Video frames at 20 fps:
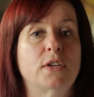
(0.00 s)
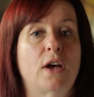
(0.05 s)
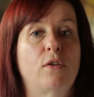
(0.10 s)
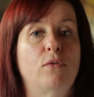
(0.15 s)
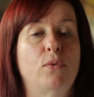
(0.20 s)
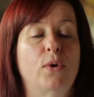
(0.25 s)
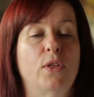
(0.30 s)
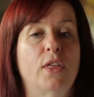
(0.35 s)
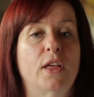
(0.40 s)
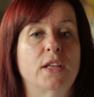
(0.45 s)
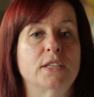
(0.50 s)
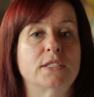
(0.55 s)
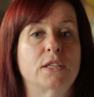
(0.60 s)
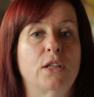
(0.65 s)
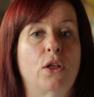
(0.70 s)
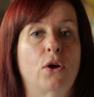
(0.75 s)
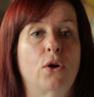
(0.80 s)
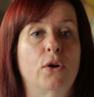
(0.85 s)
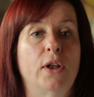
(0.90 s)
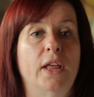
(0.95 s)
off with us
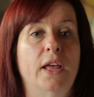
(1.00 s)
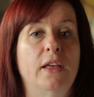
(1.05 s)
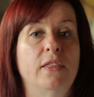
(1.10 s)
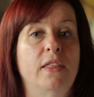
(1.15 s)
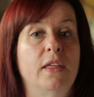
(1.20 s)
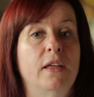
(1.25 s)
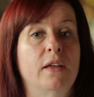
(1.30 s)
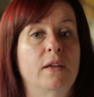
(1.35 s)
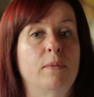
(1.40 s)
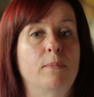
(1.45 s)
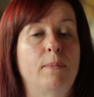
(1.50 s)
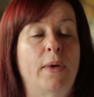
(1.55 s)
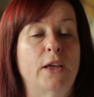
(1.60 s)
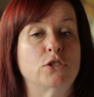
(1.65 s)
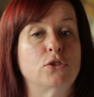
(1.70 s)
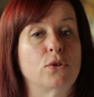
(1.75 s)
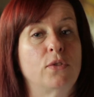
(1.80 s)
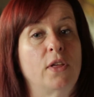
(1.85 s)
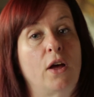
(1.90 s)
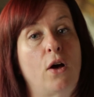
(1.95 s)
learning make
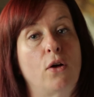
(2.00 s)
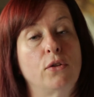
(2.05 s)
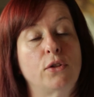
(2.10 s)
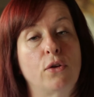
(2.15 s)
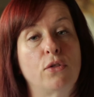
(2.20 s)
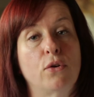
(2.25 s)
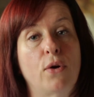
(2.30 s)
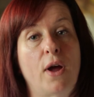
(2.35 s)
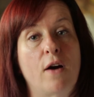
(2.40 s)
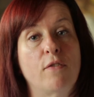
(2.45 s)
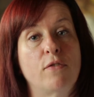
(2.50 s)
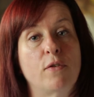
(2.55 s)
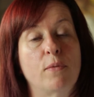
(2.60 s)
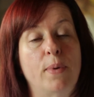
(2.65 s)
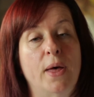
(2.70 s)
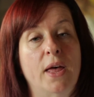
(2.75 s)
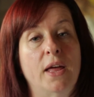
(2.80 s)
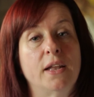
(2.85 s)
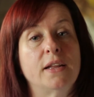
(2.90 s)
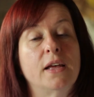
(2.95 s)
sure they all know their
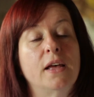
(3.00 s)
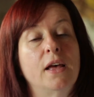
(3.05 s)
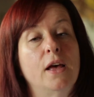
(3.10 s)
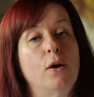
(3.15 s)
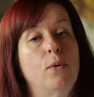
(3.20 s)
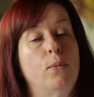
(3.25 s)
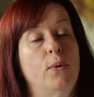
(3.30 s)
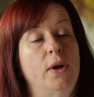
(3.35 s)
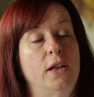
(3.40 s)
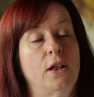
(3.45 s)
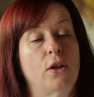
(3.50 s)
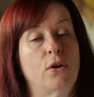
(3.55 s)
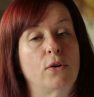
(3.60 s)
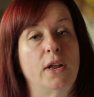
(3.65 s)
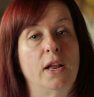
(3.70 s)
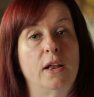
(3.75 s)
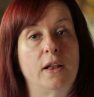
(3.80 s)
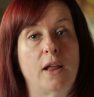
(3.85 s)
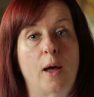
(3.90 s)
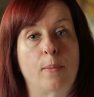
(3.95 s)
alphabet. We learn
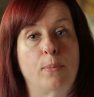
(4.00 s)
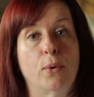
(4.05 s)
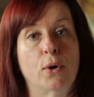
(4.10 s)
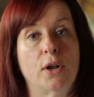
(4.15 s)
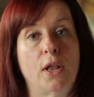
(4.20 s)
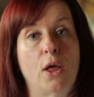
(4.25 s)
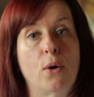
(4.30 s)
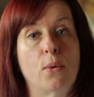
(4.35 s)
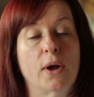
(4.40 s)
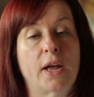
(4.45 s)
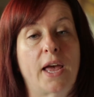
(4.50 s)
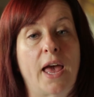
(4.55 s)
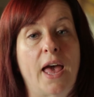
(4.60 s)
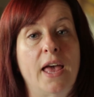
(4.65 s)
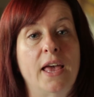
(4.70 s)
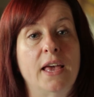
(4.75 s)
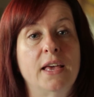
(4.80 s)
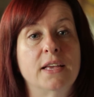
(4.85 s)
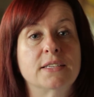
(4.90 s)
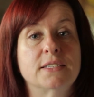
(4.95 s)
it upper and lower
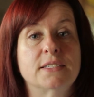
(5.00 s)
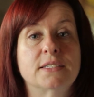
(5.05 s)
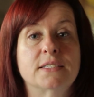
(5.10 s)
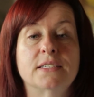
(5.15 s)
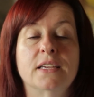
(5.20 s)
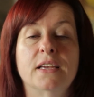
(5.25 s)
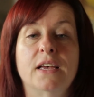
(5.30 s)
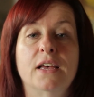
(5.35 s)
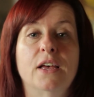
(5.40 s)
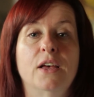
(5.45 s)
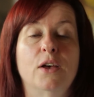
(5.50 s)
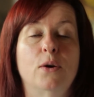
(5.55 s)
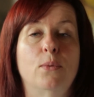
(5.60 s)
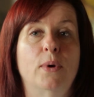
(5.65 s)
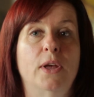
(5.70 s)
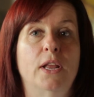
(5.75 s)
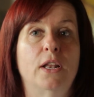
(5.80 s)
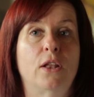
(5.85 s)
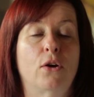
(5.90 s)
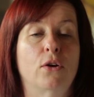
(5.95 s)
case.
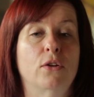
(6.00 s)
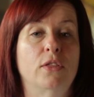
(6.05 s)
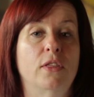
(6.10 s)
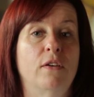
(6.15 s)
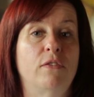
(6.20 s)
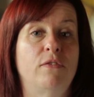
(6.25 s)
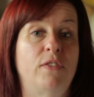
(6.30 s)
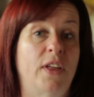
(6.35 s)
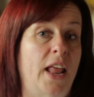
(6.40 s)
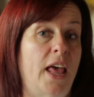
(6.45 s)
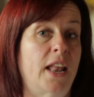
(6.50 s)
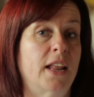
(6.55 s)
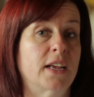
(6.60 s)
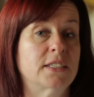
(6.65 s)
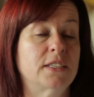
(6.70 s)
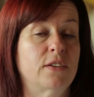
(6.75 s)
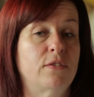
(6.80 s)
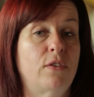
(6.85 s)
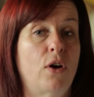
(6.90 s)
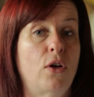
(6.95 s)
We learn the
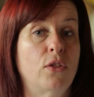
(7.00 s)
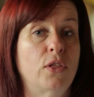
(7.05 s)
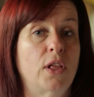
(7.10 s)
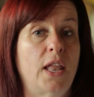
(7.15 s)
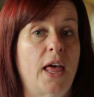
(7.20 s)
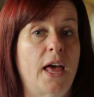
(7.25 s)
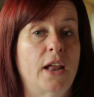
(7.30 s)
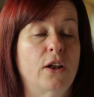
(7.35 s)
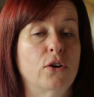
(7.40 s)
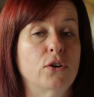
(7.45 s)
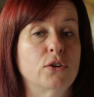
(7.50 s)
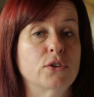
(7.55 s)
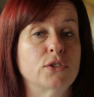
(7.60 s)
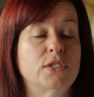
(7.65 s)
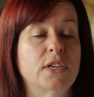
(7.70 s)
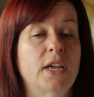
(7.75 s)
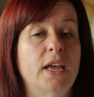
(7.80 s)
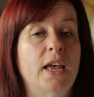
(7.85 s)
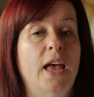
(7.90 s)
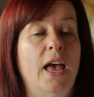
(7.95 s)
phonetics of all the
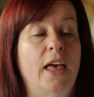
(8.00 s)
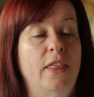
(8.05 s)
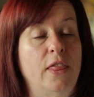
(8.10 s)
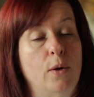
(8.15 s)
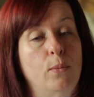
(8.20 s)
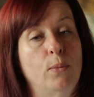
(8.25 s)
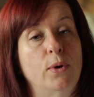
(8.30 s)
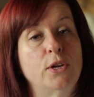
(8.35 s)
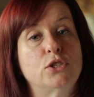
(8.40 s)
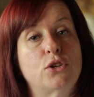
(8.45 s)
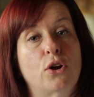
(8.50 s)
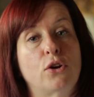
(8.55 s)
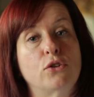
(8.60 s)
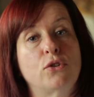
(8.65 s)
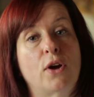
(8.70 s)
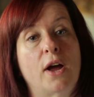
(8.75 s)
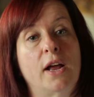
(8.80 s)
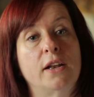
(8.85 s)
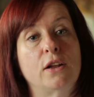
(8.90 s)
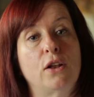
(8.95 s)
letters, and then we start
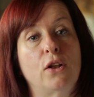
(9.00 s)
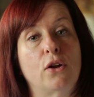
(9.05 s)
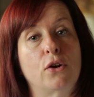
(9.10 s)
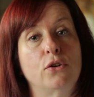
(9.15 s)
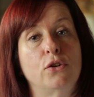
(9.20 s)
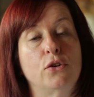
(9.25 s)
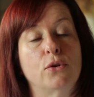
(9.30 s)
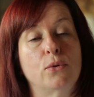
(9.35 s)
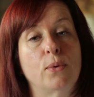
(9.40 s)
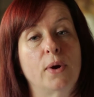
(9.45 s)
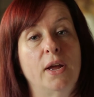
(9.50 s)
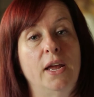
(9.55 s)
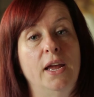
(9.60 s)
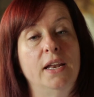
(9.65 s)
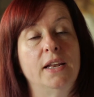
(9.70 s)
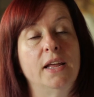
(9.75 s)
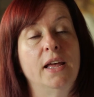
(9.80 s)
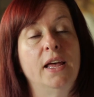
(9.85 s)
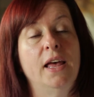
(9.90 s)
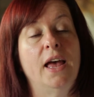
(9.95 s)
trying to learn to
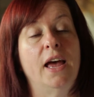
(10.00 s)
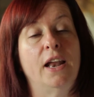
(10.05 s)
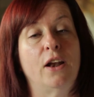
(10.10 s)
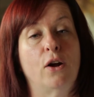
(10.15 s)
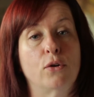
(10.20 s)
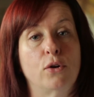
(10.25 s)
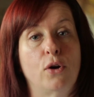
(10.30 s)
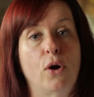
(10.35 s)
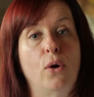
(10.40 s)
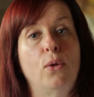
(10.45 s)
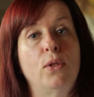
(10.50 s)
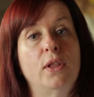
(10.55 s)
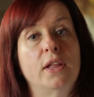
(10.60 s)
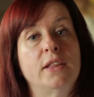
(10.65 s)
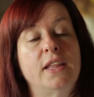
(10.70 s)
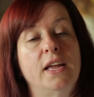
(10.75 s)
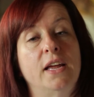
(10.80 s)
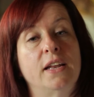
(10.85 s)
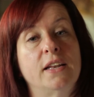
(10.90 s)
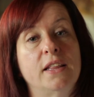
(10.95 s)
read. And our goal
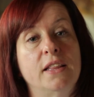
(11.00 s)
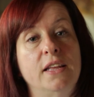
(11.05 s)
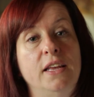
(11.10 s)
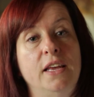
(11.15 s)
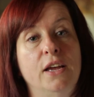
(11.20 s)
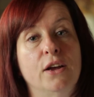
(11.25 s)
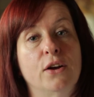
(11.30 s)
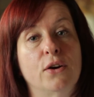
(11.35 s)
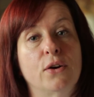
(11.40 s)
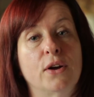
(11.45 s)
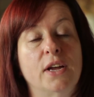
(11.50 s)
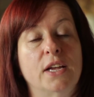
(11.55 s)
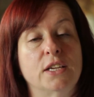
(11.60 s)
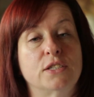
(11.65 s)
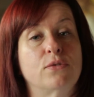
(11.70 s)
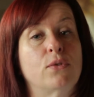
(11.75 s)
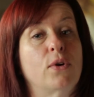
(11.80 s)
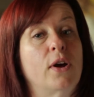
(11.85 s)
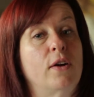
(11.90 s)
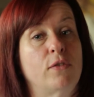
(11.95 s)
at the end of the year is
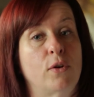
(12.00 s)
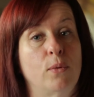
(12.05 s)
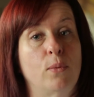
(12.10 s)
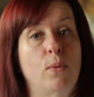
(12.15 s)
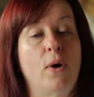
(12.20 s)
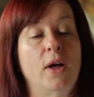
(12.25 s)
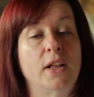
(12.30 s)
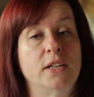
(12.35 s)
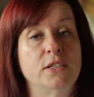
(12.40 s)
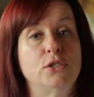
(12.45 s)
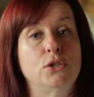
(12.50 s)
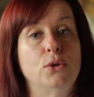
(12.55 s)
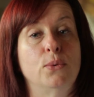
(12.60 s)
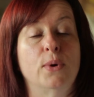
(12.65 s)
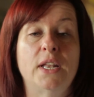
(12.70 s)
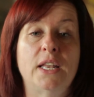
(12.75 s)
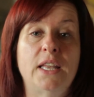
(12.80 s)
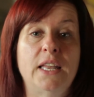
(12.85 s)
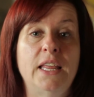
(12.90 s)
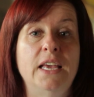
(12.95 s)
for everyone to
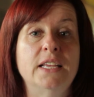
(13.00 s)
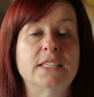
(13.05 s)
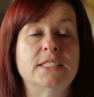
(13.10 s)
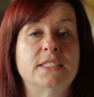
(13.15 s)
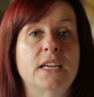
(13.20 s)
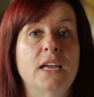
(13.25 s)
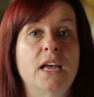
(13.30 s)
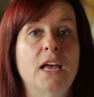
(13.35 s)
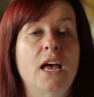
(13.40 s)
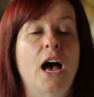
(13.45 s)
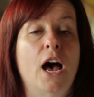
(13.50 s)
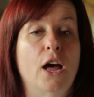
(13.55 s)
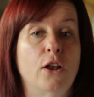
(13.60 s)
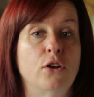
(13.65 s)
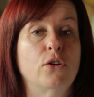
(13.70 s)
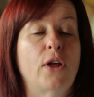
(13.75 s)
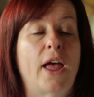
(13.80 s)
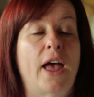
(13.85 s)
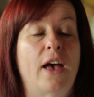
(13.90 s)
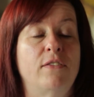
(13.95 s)
at least
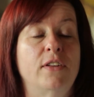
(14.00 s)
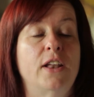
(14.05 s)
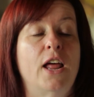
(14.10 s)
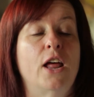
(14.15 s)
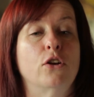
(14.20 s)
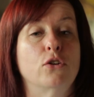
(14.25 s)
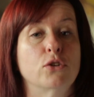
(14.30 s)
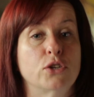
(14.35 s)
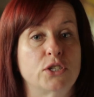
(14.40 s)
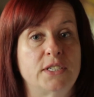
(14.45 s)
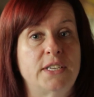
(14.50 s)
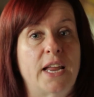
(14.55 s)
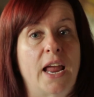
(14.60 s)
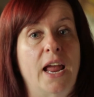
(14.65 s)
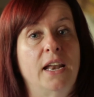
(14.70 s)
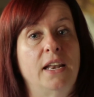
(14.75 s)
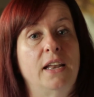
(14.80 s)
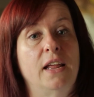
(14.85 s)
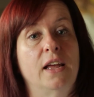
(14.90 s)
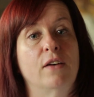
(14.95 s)
have an
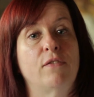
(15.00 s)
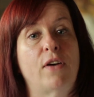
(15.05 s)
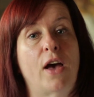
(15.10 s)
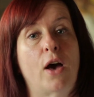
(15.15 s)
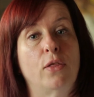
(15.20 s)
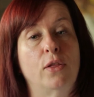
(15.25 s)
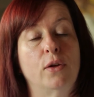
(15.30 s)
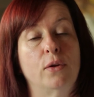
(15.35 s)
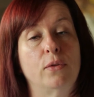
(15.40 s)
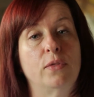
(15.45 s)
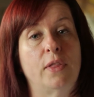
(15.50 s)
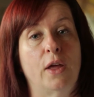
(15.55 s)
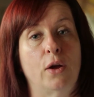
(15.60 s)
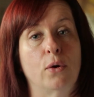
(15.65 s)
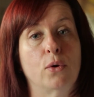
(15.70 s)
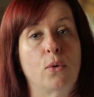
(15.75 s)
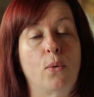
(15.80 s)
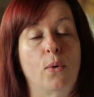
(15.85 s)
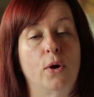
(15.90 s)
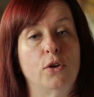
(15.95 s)
understanding of how
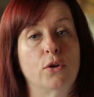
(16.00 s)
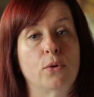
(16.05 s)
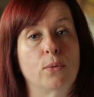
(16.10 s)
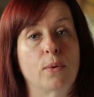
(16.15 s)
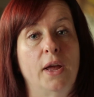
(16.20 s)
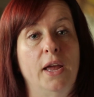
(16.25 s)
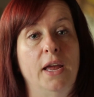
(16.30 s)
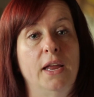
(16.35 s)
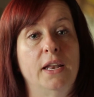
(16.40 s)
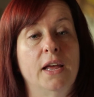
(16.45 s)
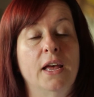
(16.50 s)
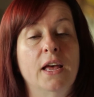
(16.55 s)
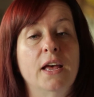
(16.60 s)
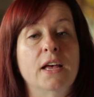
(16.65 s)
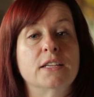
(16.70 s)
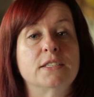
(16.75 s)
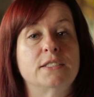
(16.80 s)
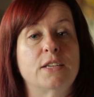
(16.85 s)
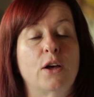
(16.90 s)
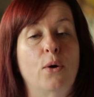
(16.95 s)
they're going to read.
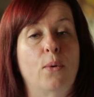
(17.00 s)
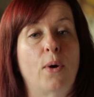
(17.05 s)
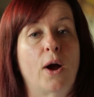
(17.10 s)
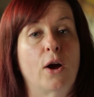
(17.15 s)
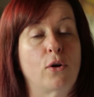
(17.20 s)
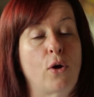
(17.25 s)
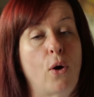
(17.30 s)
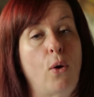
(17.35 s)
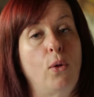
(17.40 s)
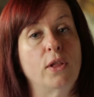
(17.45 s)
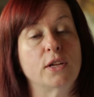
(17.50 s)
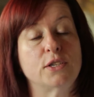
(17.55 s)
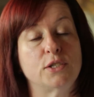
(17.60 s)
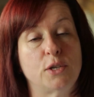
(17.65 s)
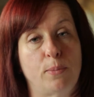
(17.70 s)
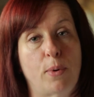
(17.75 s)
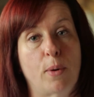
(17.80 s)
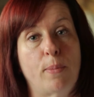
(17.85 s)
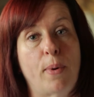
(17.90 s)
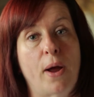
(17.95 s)
So our goal is
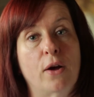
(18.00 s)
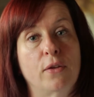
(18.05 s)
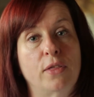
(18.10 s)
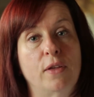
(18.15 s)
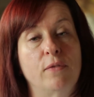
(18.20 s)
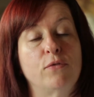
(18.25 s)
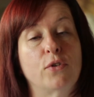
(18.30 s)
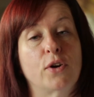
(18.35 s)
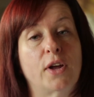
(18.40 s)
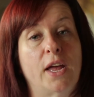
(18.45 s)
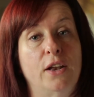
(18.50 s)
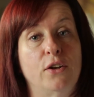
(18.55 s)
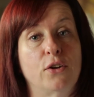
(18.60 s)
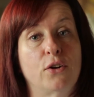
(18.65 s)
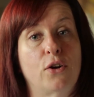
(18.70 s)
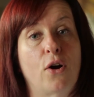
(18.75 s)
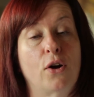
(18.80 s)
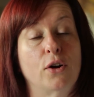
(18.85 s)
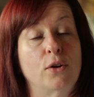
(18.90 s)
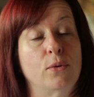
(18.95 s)
to prepare them for
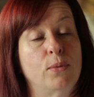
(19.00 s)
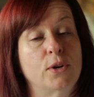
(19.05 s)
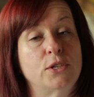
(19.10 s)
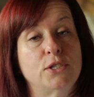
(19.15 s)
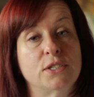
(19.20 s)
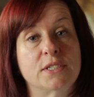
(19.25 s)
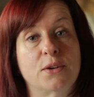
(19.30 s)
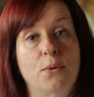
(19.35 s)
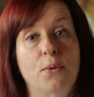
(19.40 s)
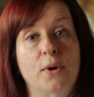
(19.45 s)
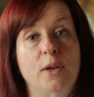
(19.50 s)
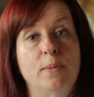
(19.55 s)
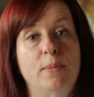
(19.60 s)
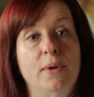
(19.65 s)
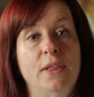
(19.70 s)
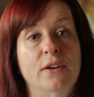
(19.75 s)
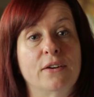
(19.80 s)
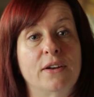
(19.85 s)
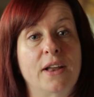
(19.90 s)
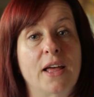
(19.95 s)
kindergarten, which is going to
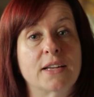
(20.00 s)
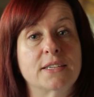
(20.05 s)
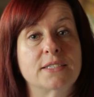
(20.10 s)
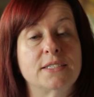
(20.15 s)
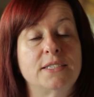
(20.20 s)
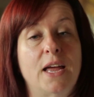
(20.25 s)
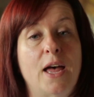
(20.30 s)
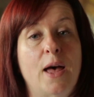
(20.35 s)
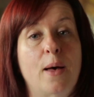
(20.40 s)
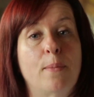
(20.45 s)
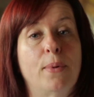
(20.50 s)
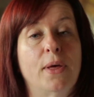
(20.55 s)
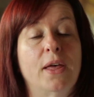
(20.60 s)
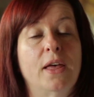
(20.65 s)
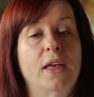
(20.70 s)
be their next step.